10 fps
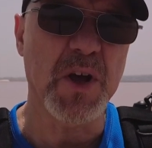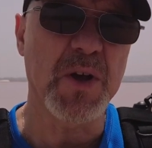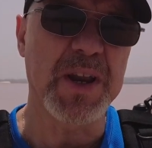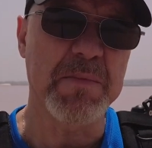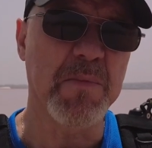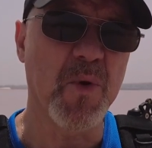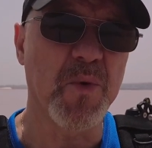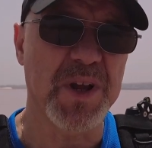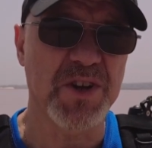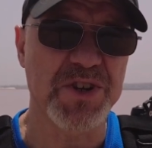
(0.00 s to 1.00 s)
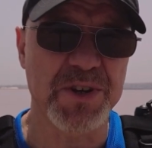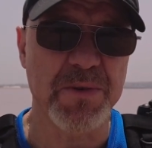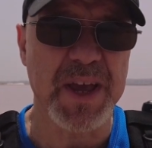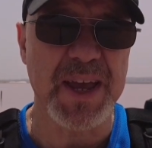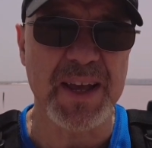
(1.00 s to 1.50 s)
early morning
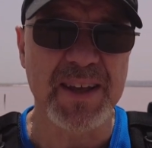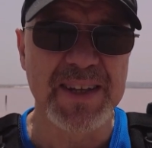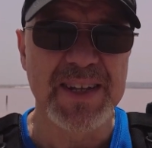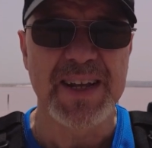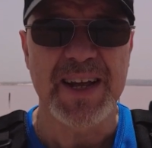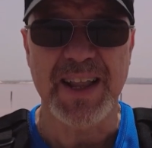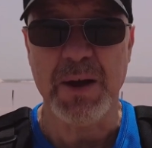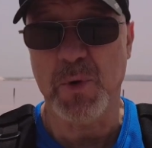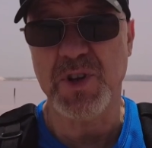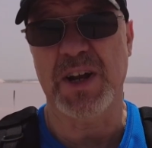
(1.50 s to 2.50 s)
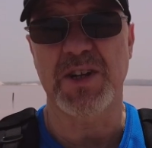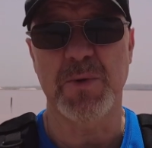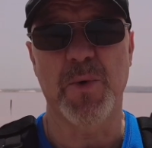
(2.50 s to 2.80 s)
shoot here and that was actually